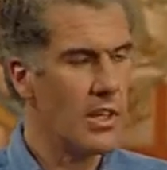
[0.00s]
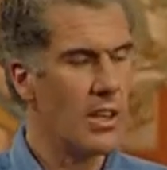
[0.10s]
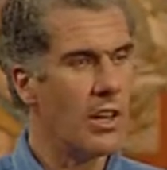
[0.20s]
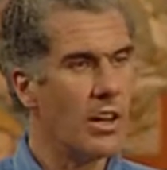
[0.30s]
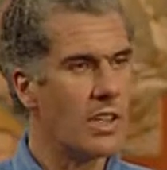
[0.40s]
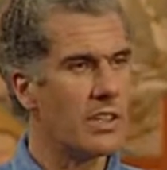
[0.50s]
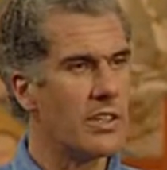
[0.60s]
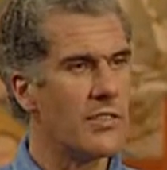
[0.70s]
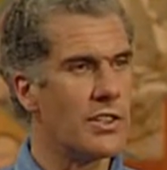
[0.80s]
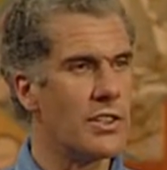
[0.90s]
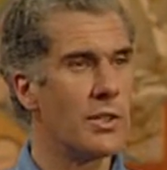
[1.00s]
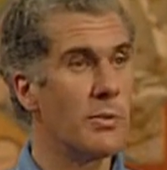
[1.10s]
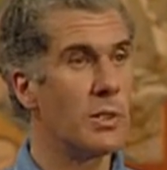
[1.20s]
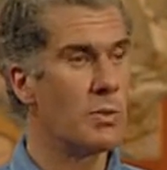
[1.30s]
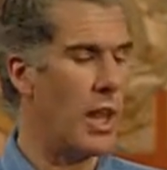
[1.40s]
The locus of the
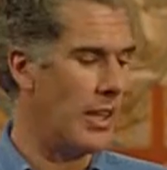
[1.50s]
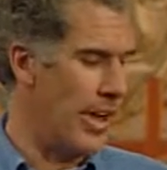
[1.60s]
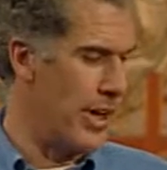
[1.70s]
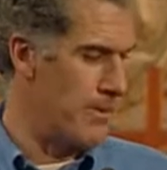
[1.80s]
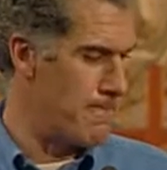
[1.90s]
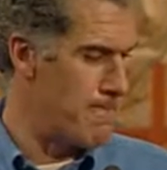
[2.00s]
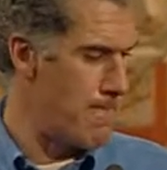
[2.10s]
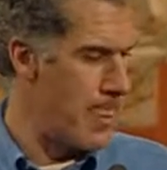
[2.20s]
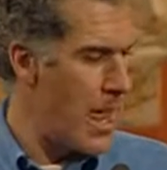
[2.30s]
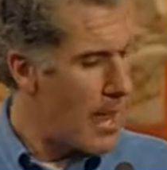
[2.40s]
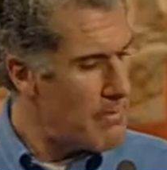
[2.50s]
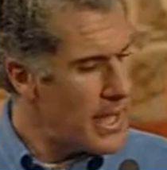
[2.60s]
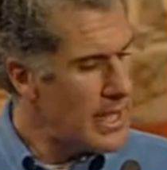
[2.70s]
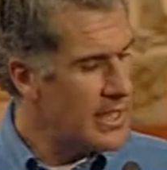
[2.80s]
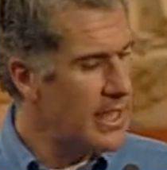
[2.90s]
tomb was well known, and
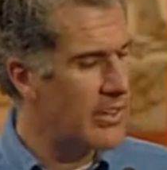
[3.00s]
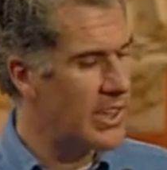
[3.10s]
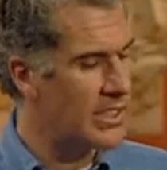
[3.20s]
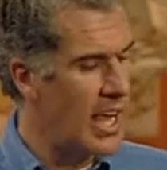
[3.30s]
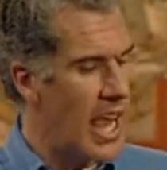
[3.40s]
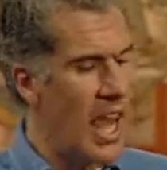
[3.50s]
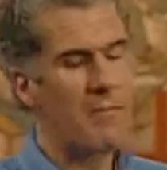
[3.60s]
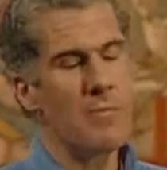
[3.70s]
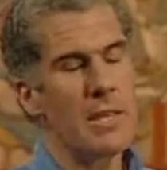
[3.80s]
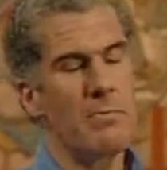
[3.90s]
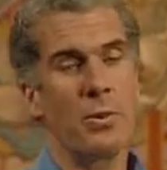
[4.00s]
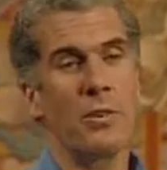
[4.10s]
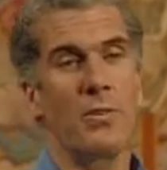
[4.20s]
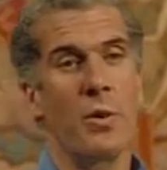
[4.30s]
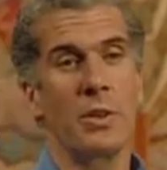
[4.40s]
many theories have been
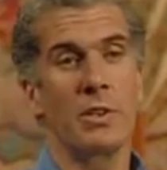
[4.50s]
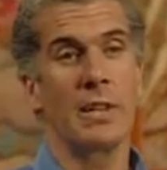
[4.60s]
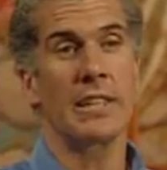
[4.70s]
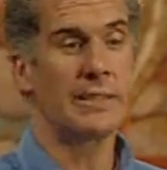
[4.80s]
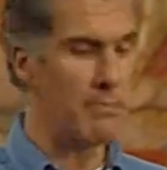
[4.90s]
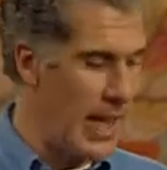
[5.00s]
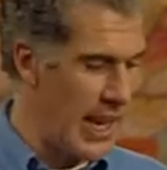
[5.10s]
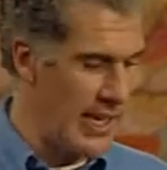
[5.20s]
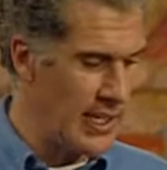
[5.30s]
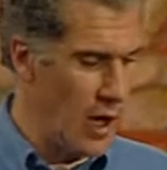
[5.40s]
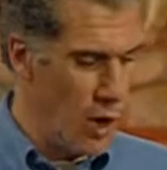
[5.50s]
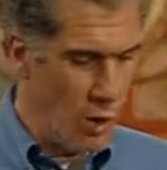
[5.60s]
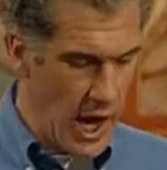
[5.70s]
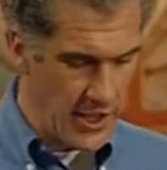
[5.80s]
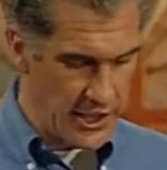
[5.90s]
put forward to explain
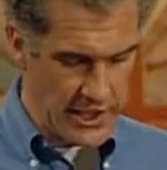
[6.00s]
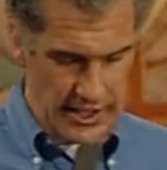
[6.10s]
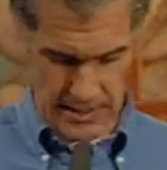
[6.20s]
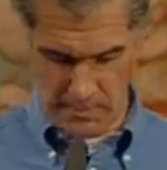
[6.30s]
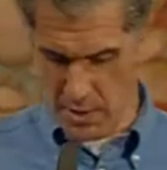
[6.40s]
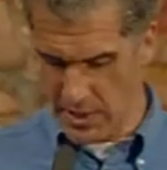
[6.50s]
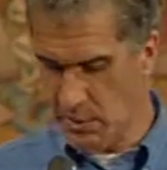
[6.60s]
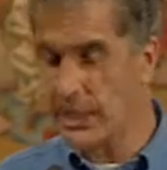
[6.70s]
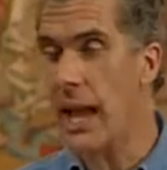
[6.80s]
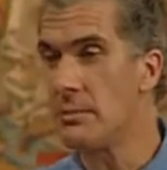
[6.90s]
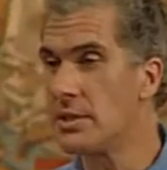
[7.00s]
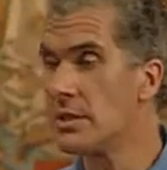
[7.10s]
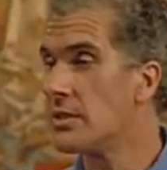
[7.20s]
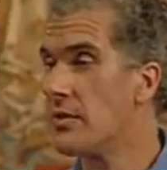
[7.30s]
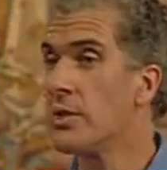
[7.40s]
why Jesus' body was
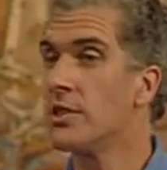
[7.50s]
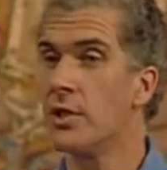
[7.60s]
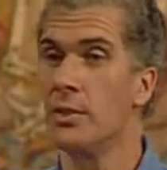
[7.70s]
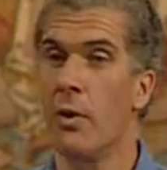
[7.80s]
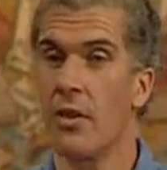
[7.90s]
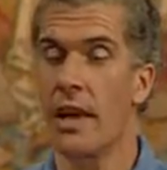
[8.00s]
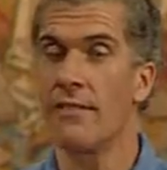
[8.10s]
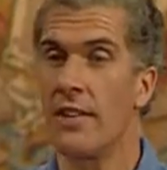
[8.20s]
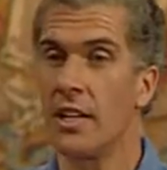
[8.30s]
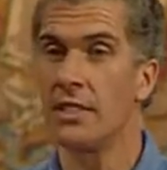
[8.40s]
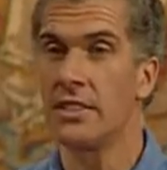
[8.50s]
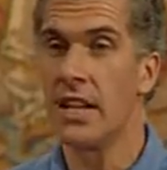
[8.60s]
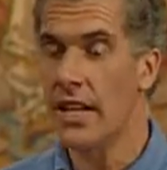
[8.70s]
absent from the tomb on that first